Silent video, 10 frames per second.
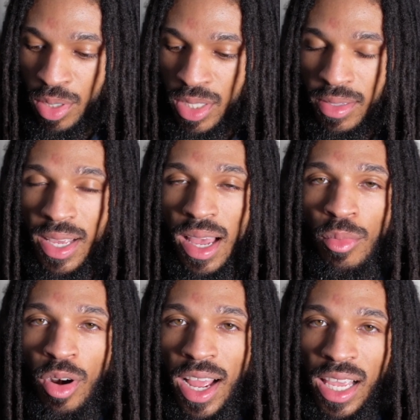was a time
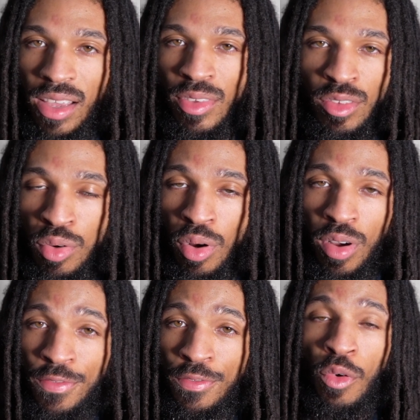where I even
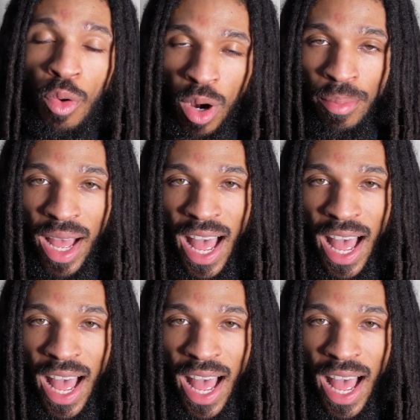took 4 by